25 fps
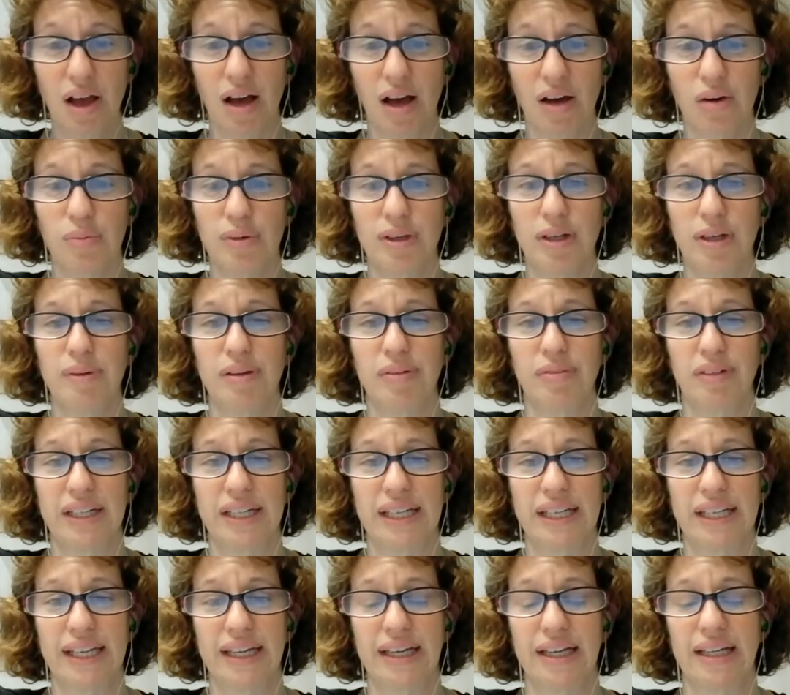uh, we'll be
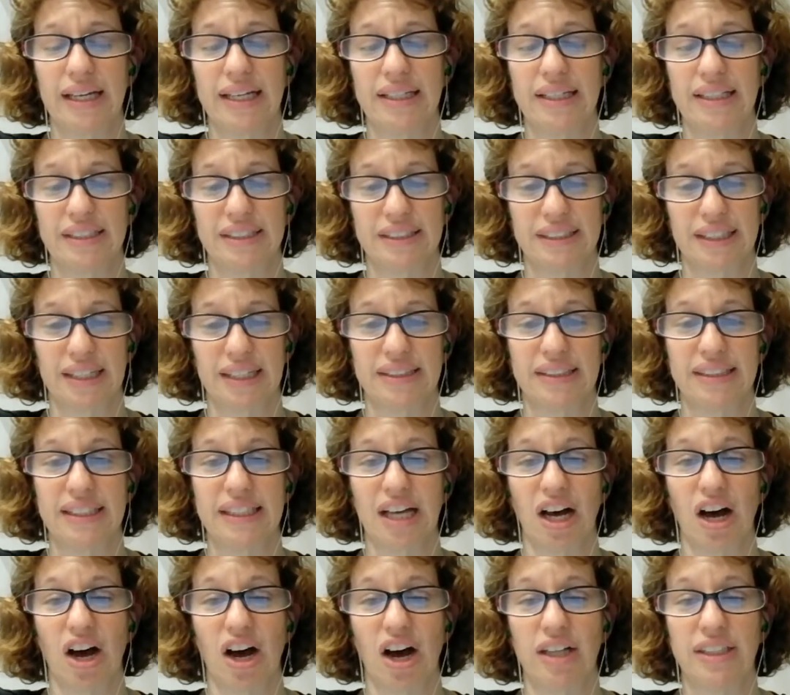reading and
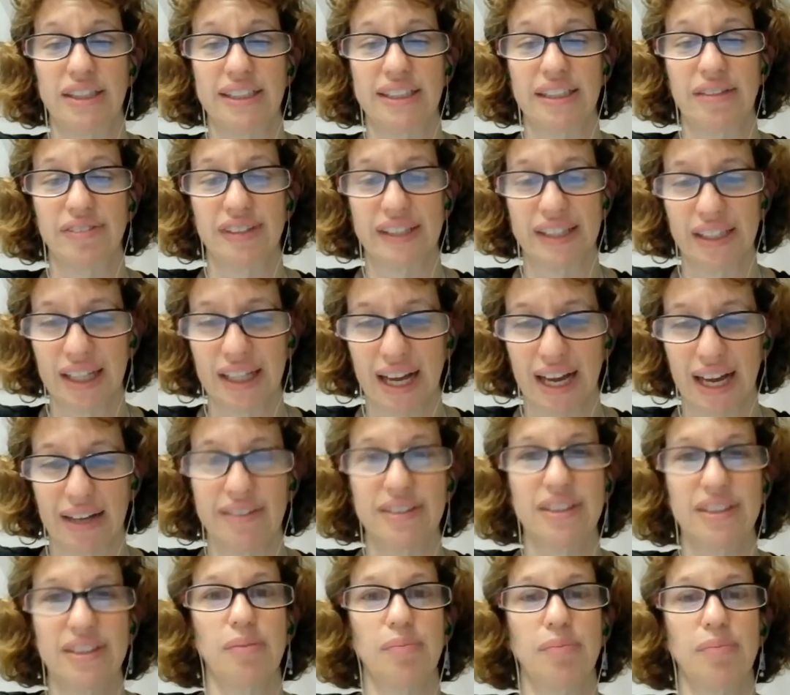discussing The Haunting of Hill
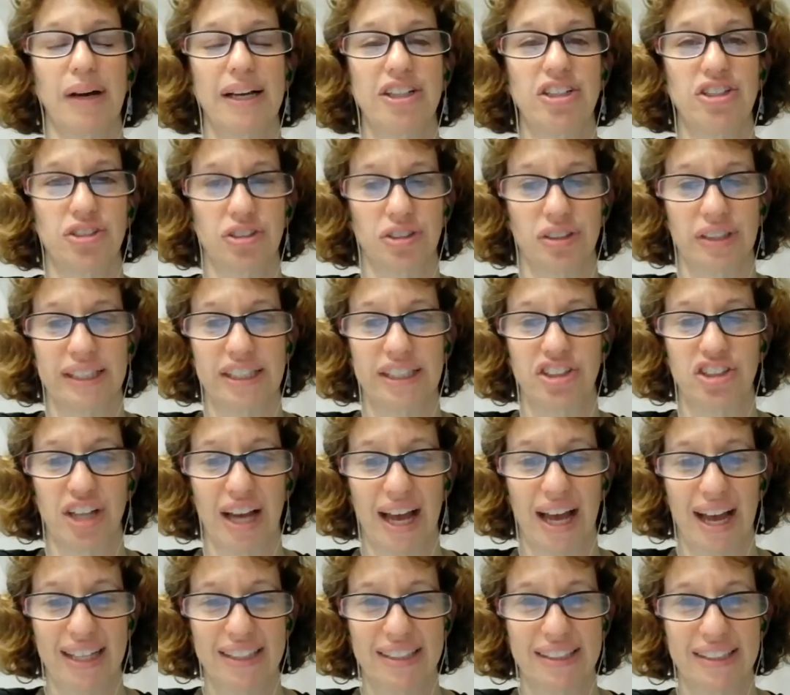House by Shirley
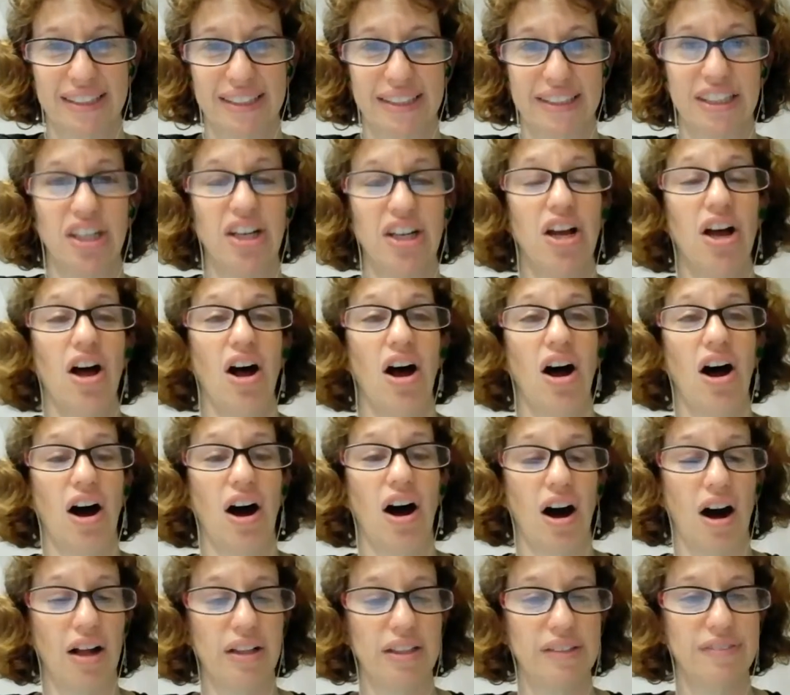Jackson.
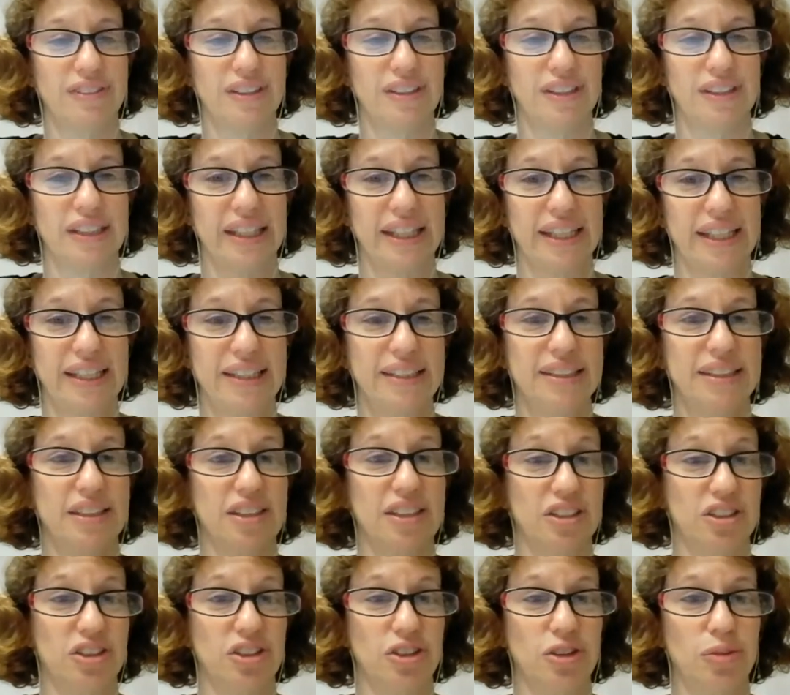All of the links,
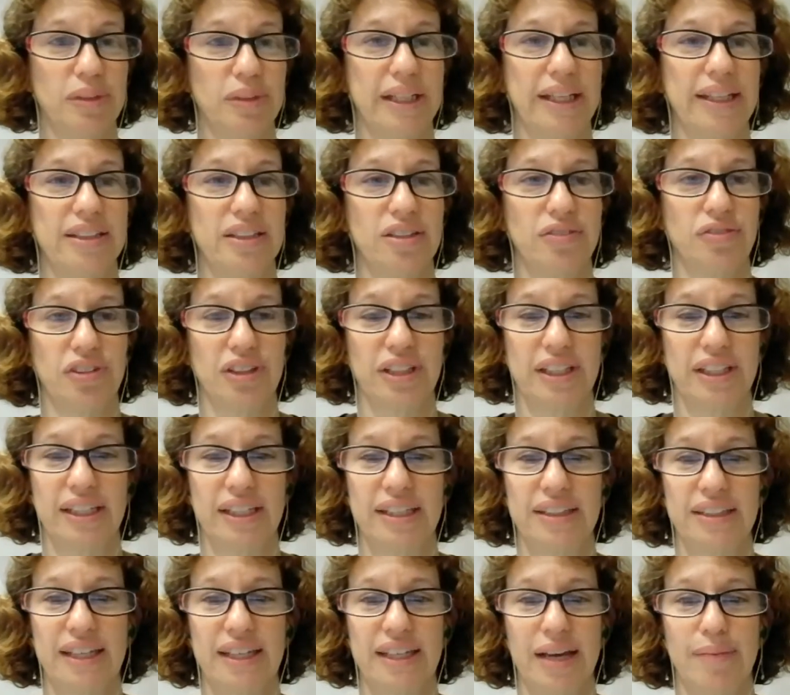the Zoom links for
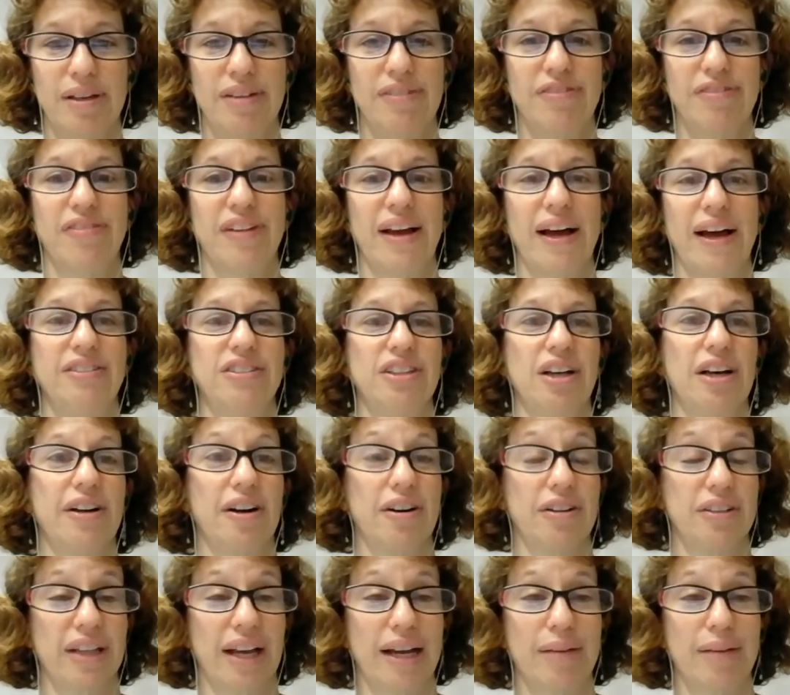these can be found on
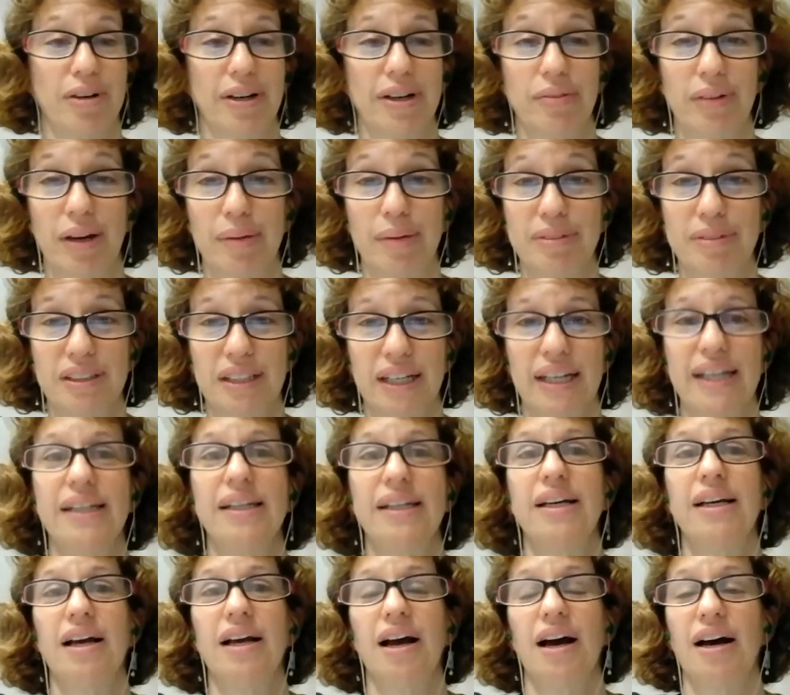our library
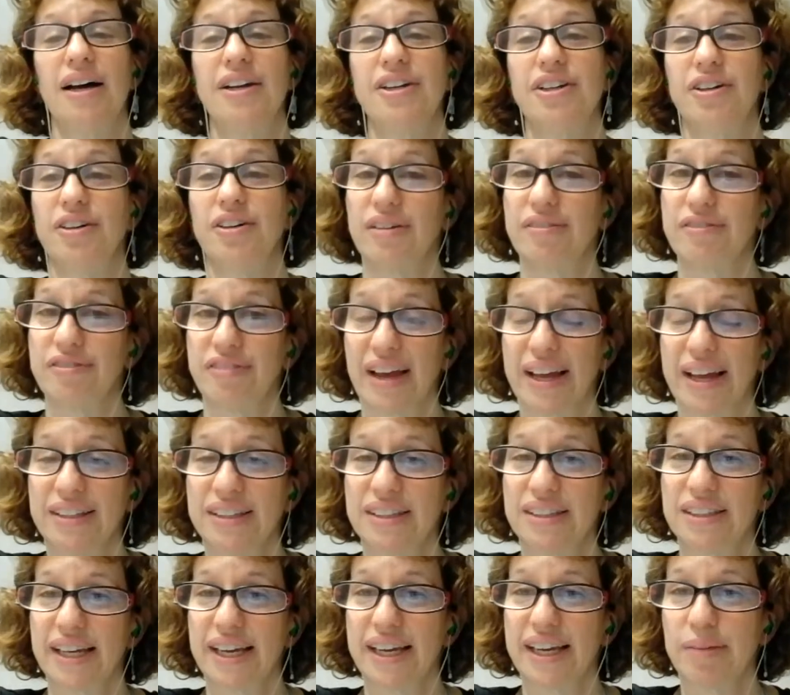website, under
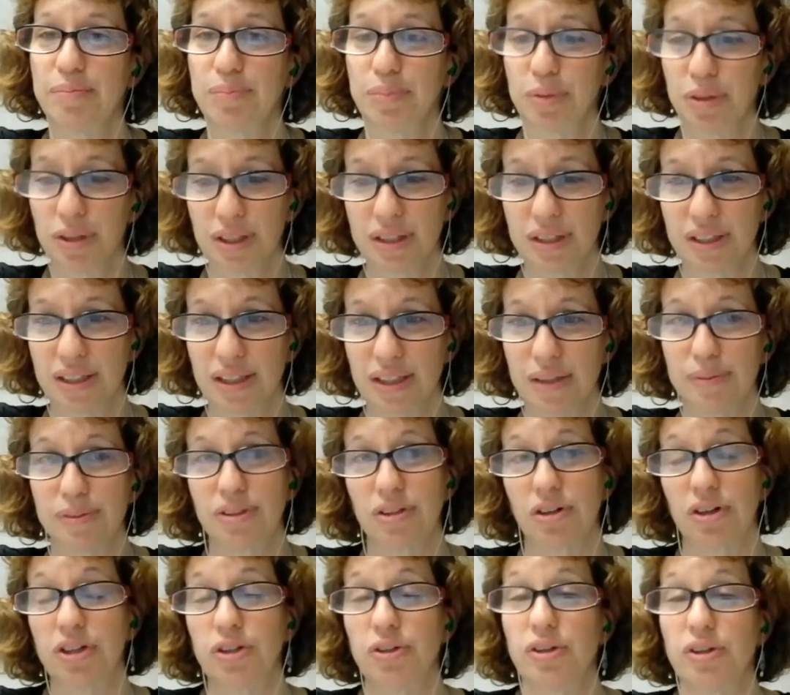events and book
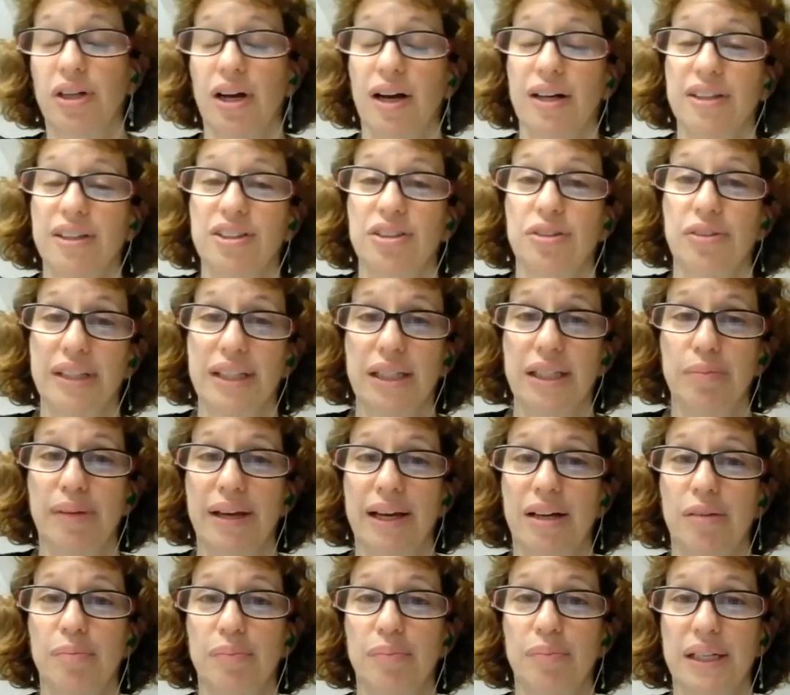clubs, or you can also
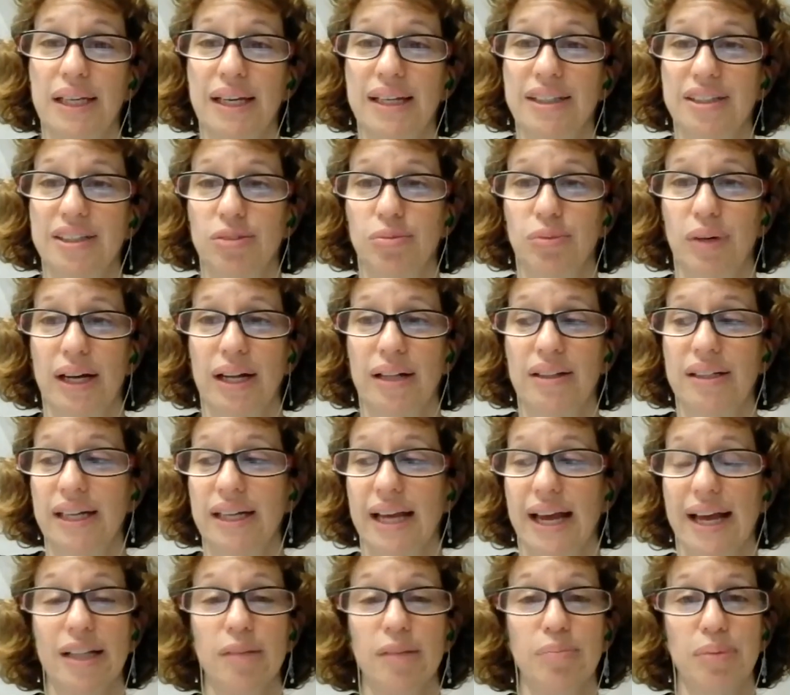email me as well at
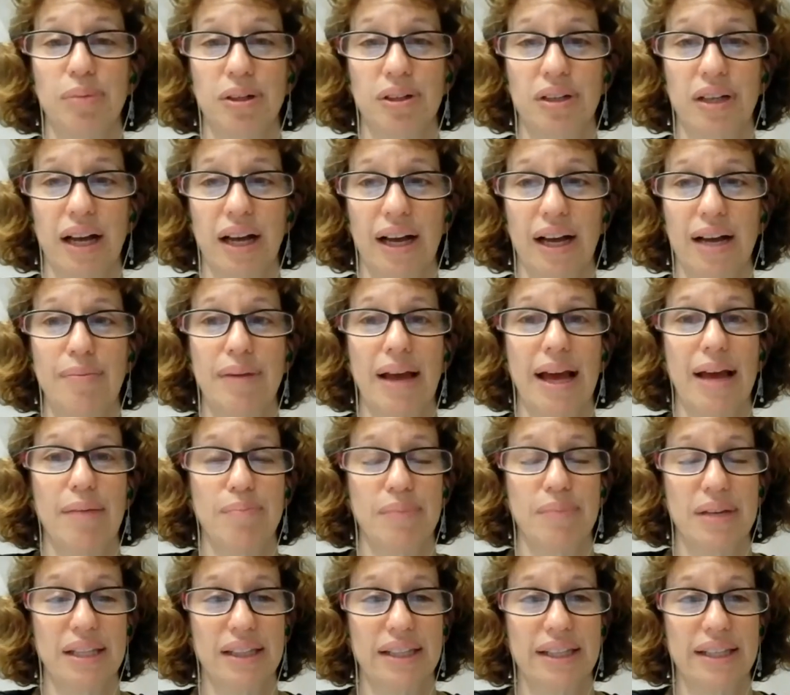lbernheim at
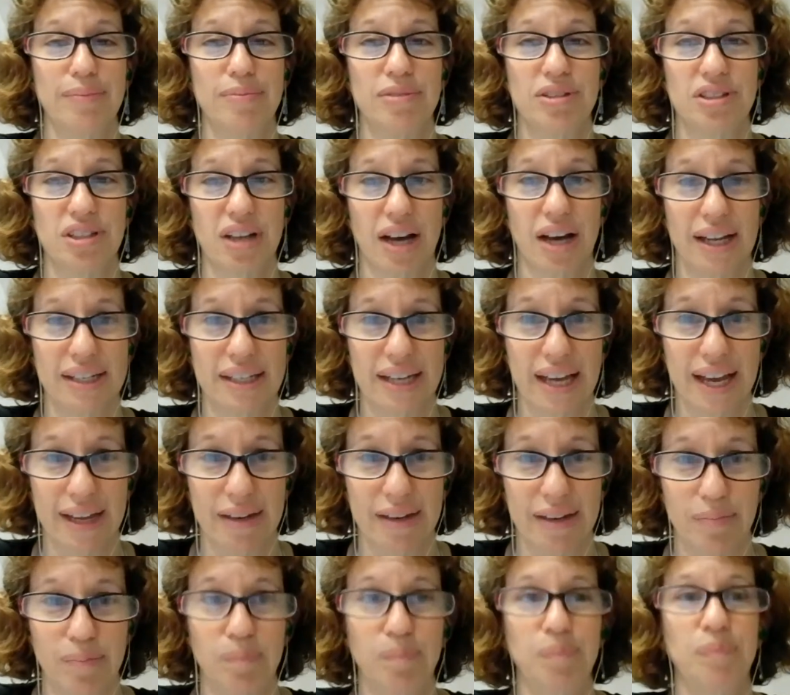minlib.net.
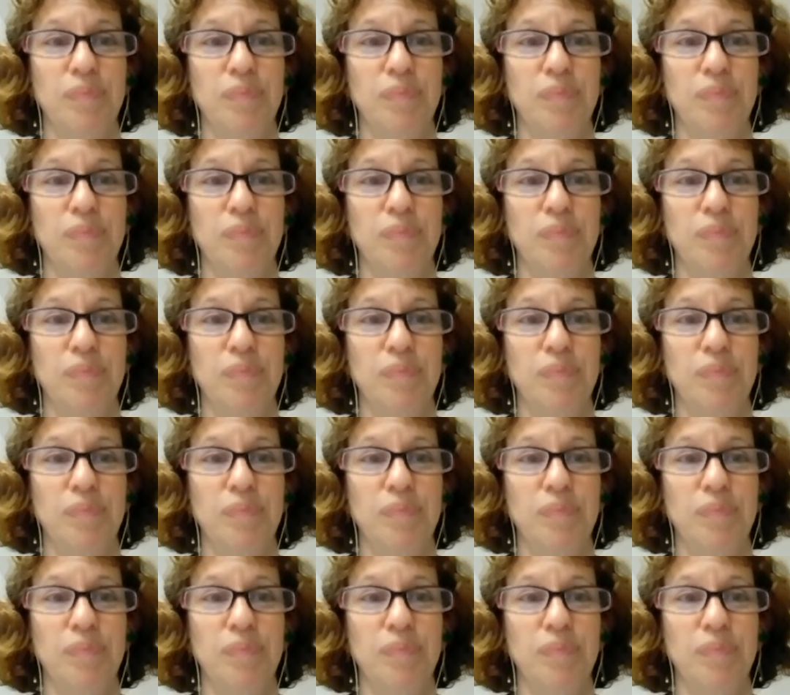